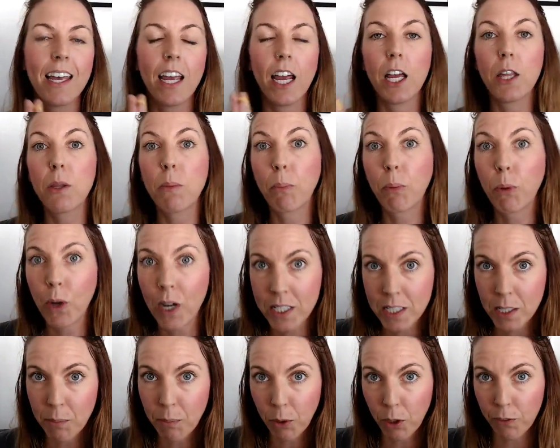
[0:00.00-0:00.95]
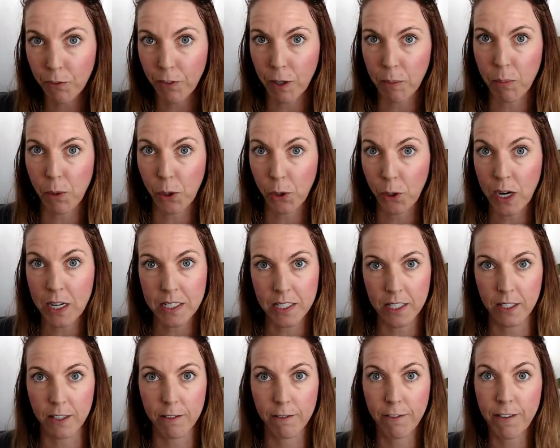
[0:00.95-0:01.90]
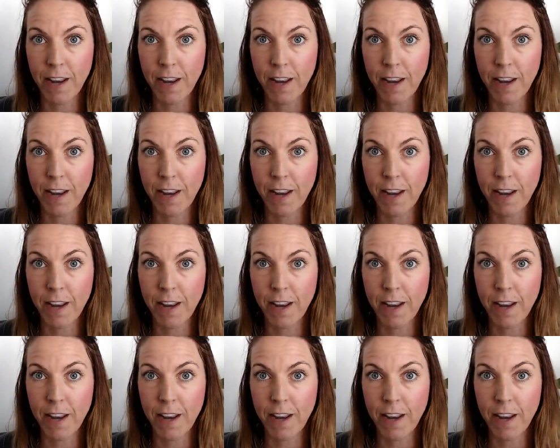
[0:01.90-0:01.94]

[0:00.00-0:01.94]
and the present perfect progressive.